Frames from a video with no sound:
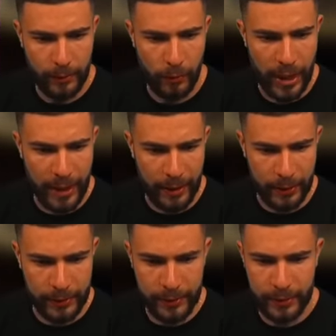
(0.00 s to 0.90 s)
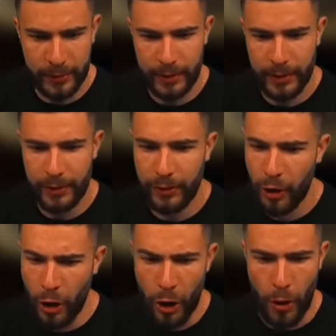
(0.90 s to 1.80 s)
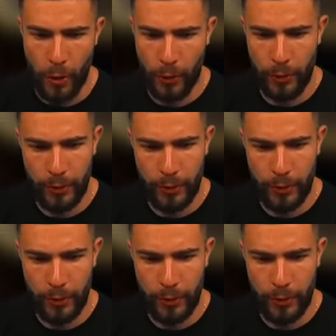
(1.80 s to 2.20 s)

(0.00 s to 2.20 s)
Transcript: Wilds! No!